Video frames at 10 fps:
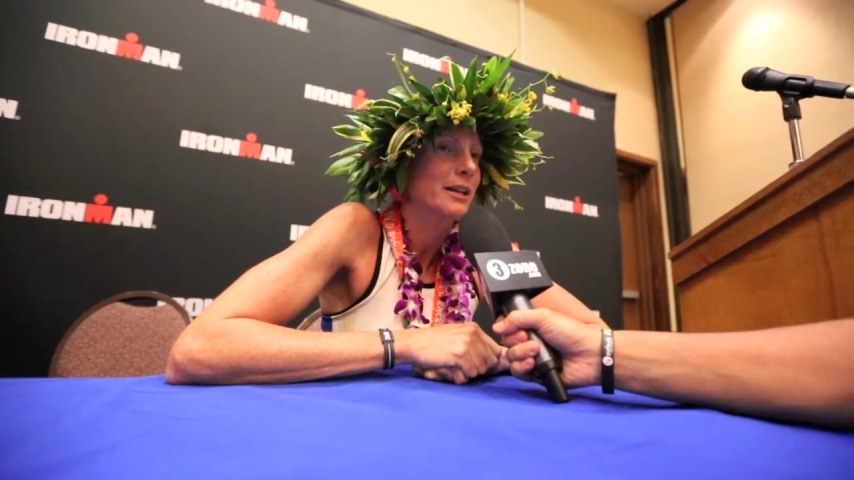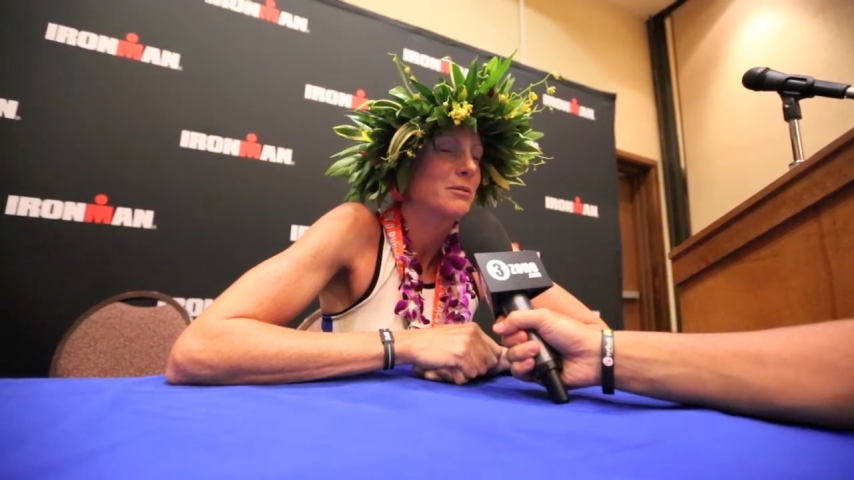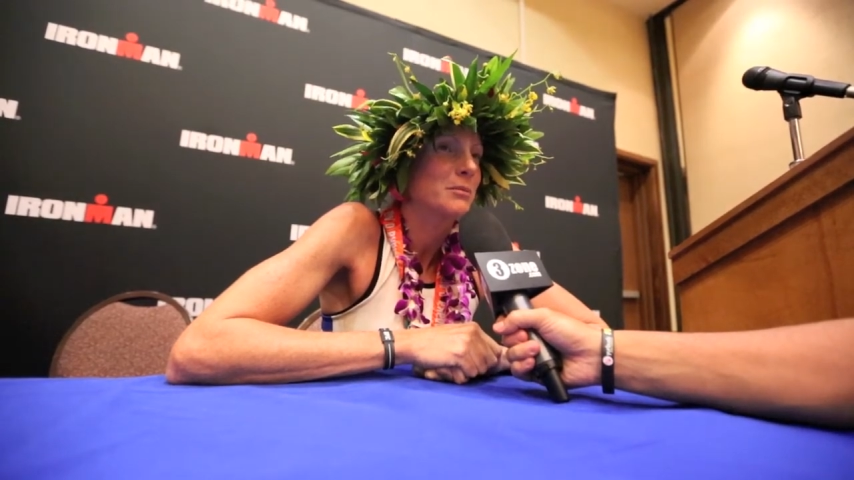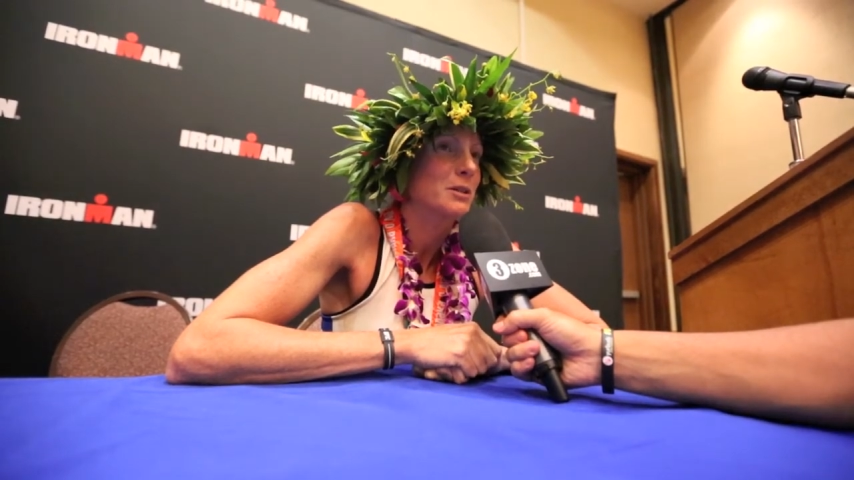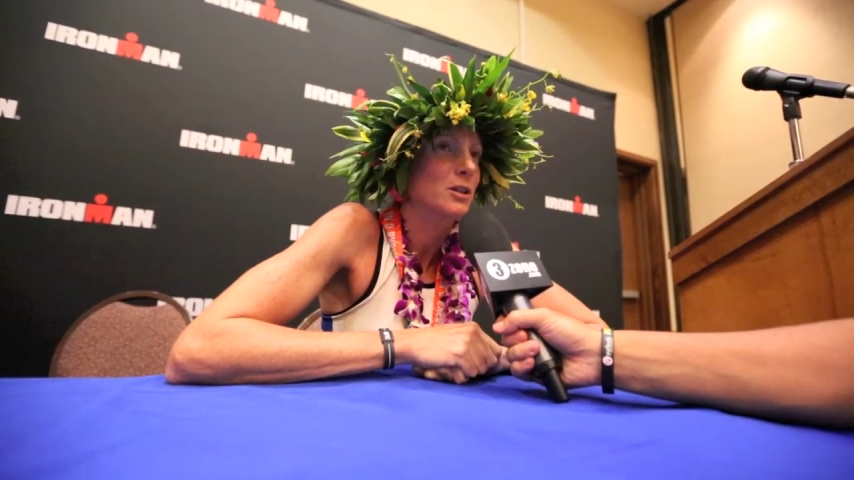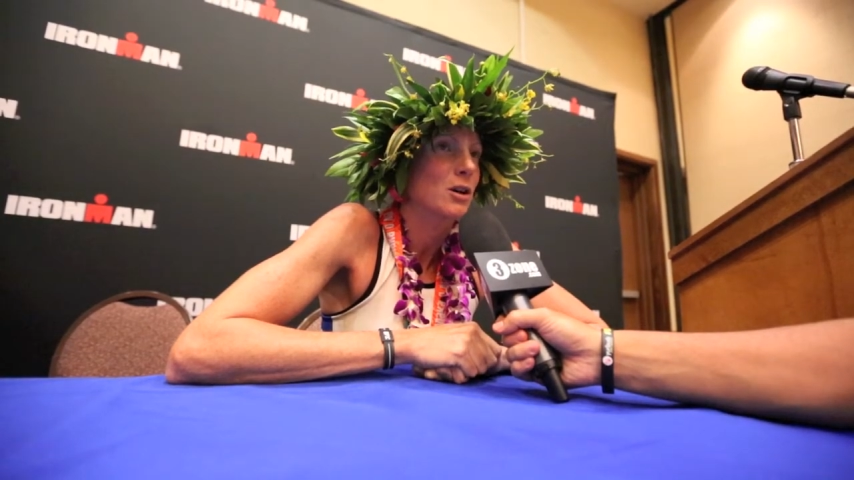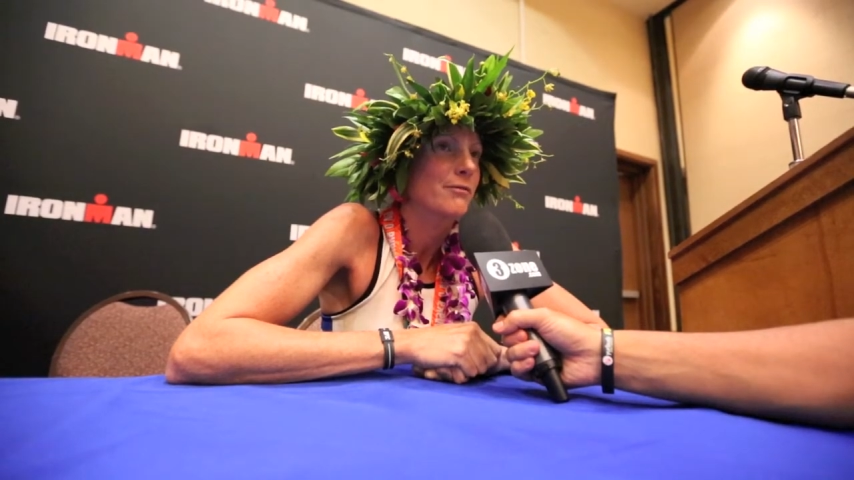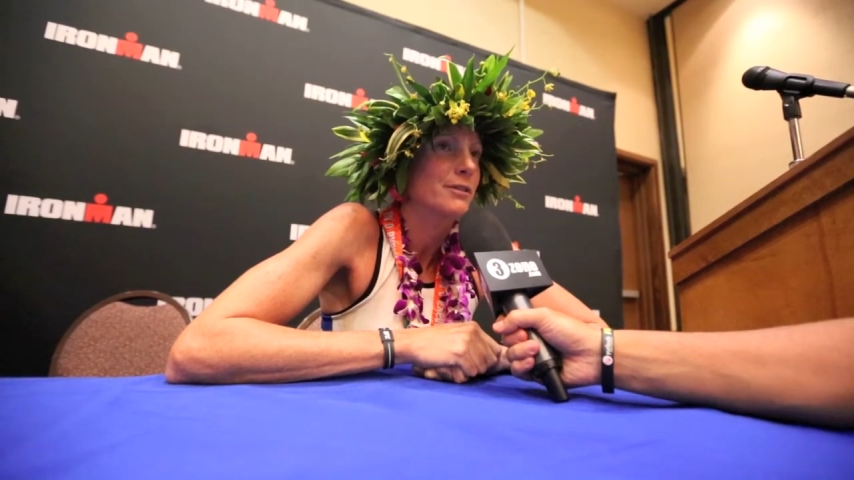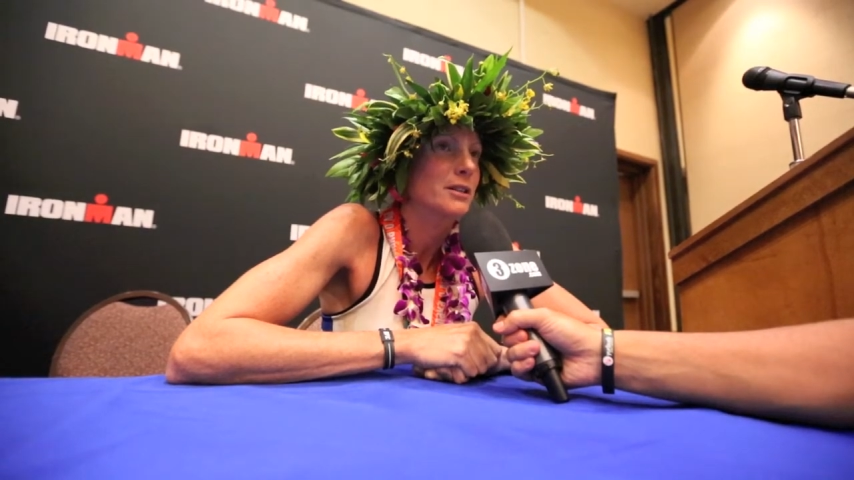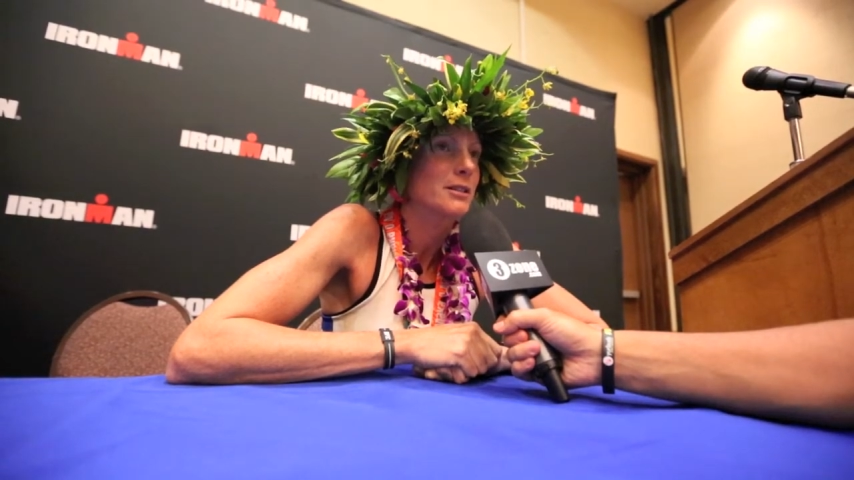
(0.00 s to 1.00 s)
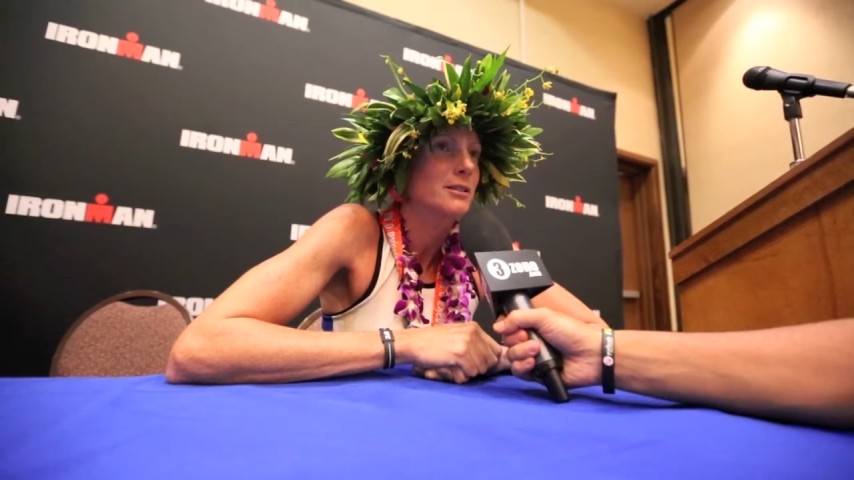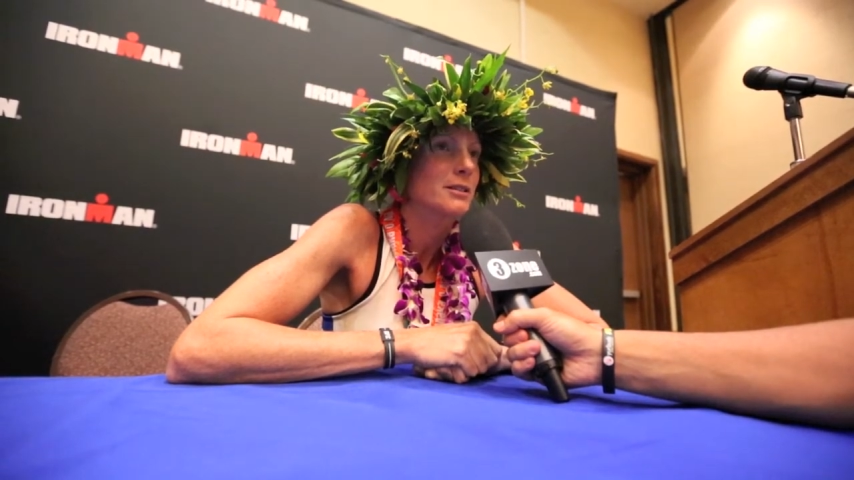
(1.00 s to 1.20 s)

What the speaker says: gave me a bit of confidence.